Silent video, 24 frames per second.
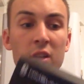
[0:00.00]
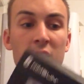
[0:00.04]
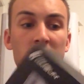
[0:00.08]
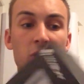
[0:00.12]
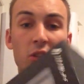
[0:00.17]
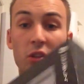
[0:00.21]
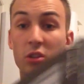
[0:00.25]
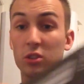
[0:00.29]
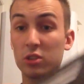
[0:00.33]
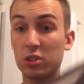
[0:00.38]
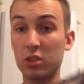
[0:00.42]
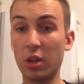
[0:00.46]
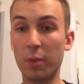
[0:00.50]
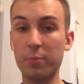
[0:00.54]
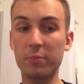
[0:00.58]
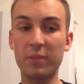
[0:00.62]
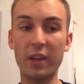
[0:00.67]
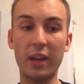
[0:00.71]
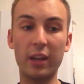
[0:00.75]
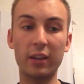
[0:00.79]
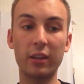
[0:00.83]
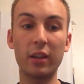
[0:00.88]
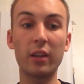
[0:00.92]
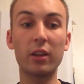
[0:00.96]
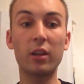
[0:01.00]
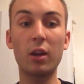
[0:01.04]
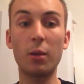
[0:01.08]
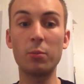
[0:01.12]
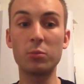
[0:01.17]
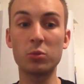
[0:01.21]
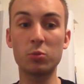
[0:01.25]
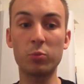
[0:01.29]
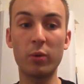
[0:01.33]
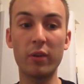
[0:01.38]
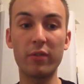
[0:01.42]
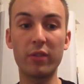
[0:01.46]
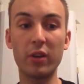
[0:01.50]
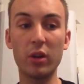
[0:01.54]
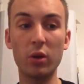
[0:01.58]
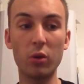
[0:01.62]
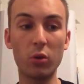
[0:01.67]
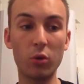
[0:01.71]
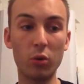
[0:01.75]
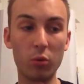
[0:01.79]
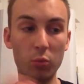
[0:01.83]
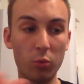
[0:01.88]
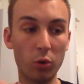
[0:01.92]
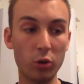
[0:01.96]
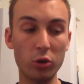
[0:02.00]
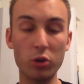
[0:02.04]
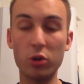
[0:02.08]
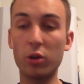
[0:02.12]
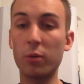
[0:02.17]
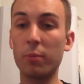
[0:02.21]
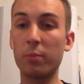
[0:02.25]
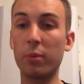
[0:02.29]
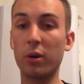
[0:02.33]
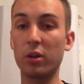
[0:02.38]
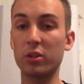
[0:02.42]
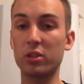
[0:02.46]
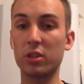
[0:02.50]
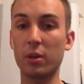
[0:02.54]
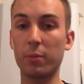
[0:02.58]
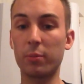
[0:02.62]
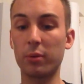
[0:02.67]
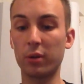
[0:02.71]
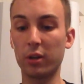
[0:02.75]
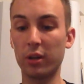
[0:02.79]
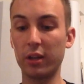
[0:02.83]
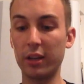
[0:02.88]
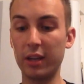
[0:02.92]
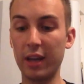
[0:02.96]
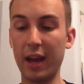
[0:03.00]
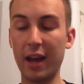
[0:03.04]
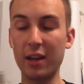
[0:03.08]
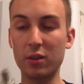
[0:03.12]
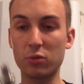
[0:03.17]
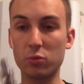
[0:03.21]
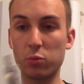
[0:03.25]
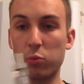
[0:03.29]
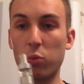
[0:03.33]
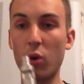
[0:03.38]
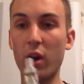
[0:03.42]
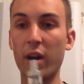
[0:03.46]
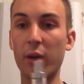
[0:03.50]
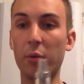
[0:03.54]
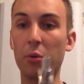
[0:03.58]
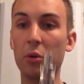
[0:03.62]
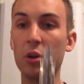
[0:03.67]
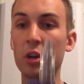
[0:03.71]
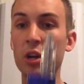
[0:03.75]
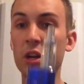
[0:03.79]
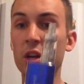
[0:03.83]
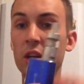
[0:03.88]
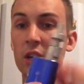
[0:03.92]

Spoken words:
so the sub tank that comes with it, or what you can buy separately as well.